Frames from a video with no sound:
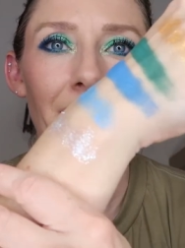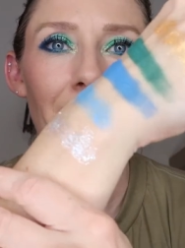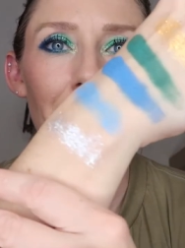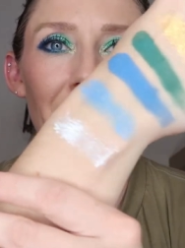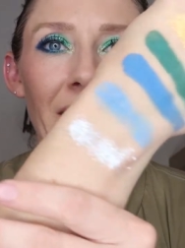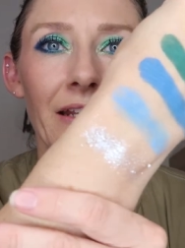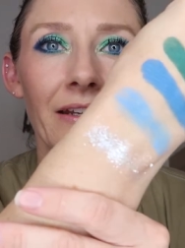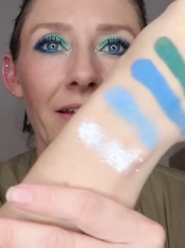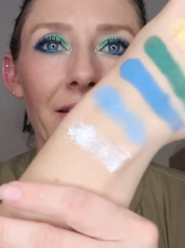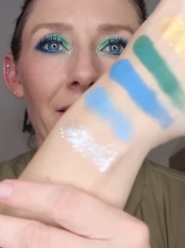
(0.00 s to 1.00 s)
I
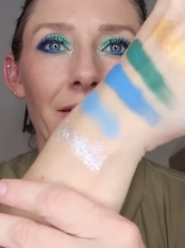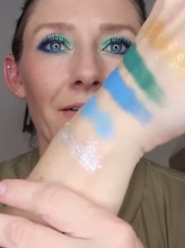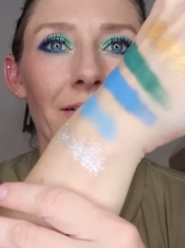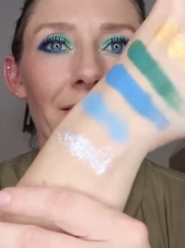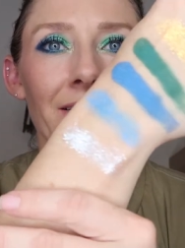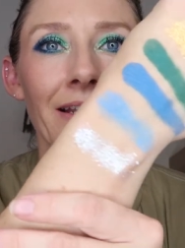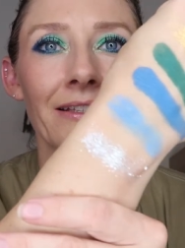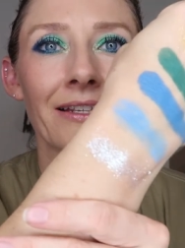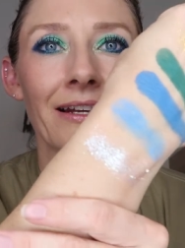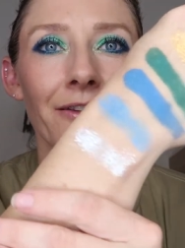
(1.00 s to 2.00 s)
mean, looks like
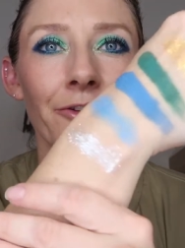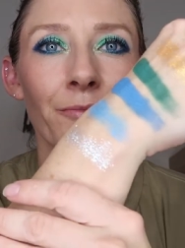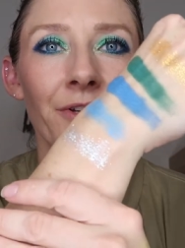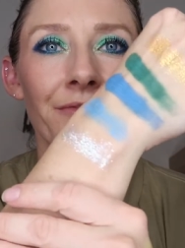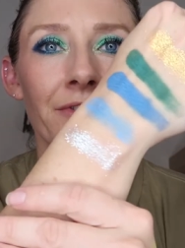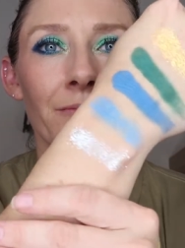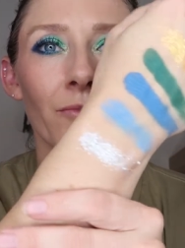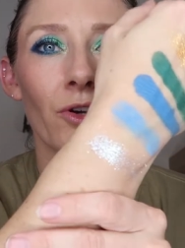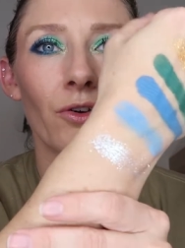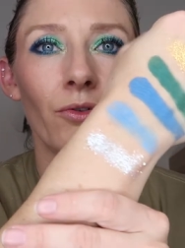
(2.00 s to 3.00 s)
it's got a little bit of
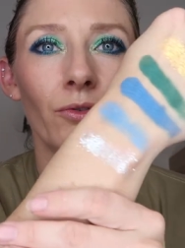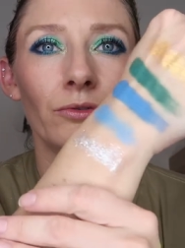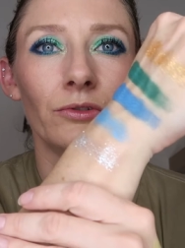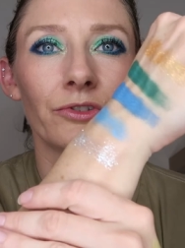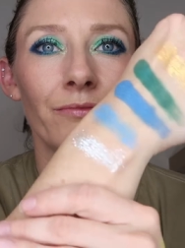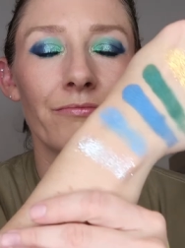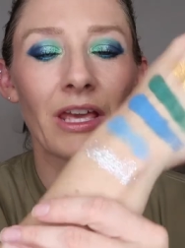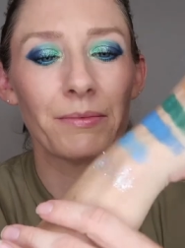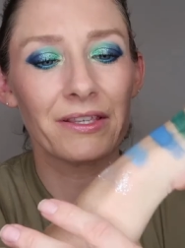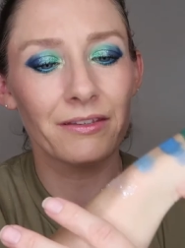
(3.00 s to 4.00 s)
some gold,
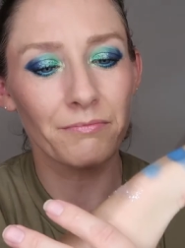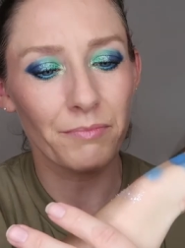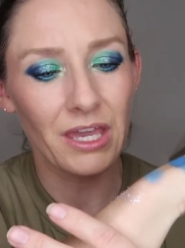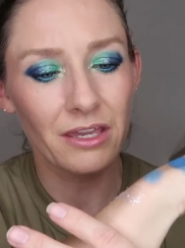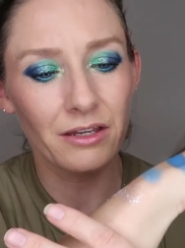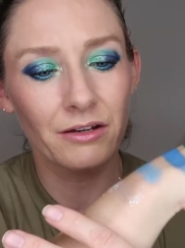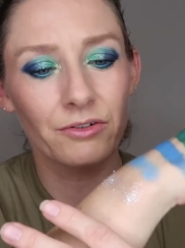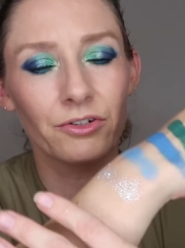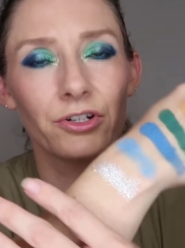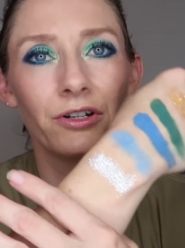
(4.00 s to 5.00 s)
maybe some pink
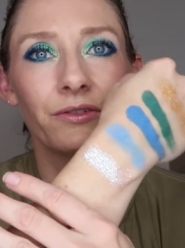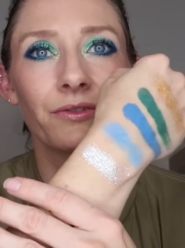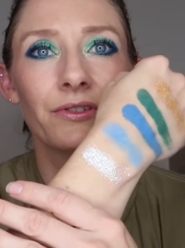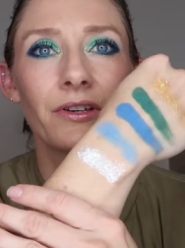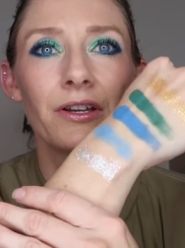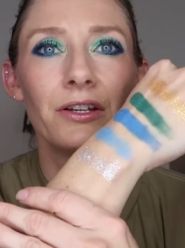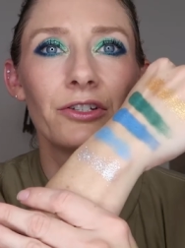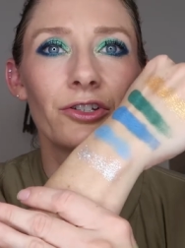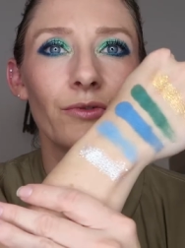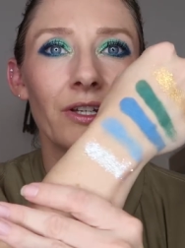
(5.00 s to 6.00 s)
undertones
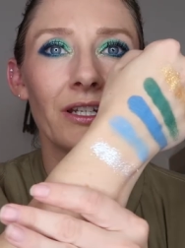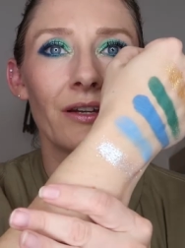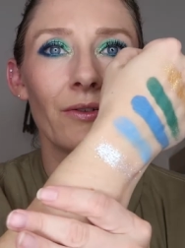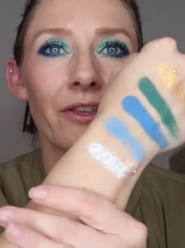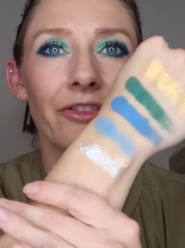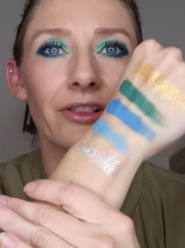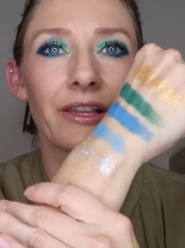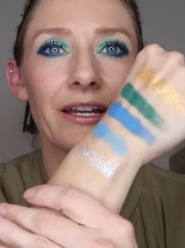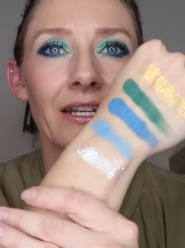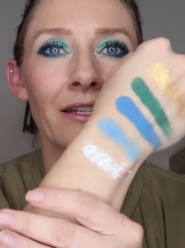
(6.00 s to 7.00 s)
to it in the
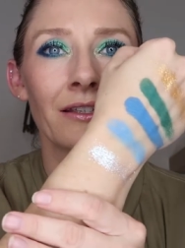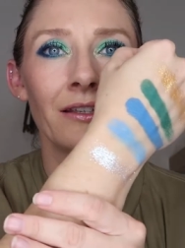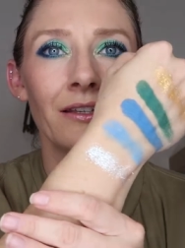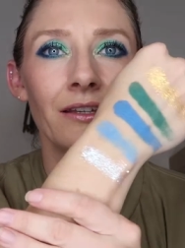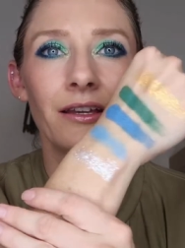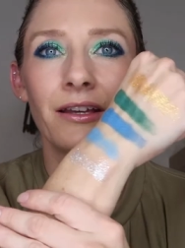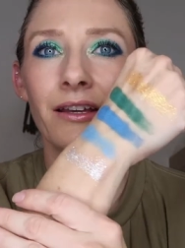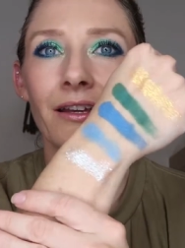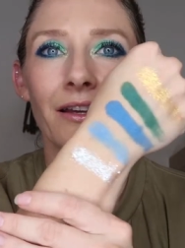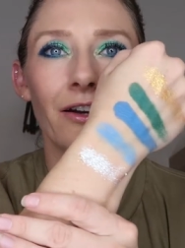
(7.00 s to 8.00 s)
lighting.
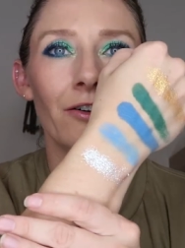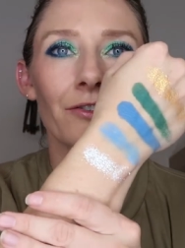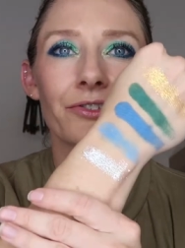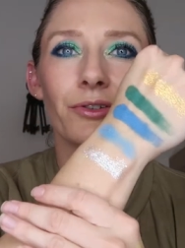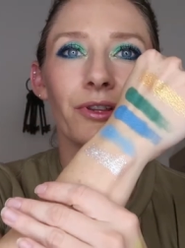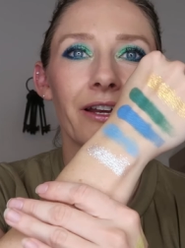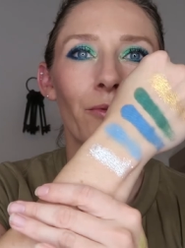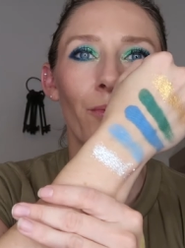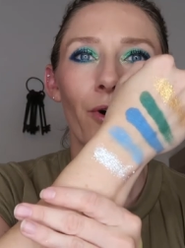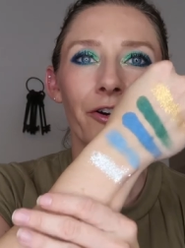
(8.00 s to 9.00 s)
Also
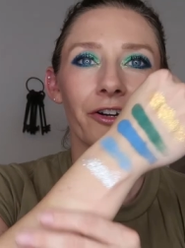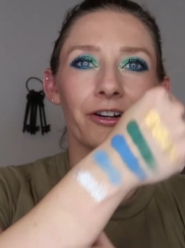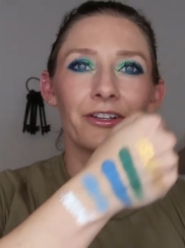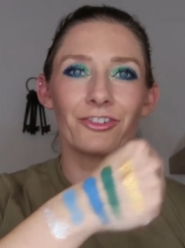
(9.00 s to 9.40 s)
like water,